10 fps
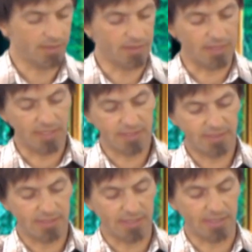
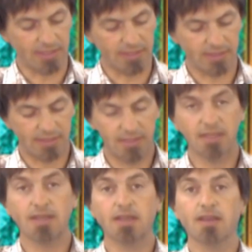this is
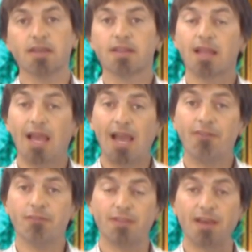
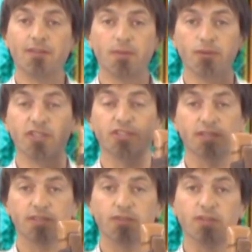half of that
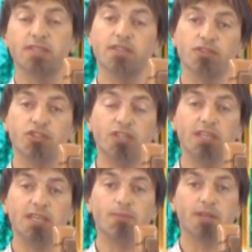vibration. So it's still
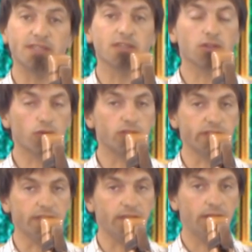G, but it's a low
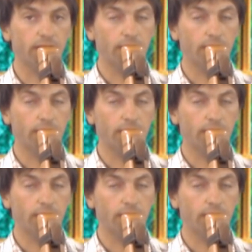G.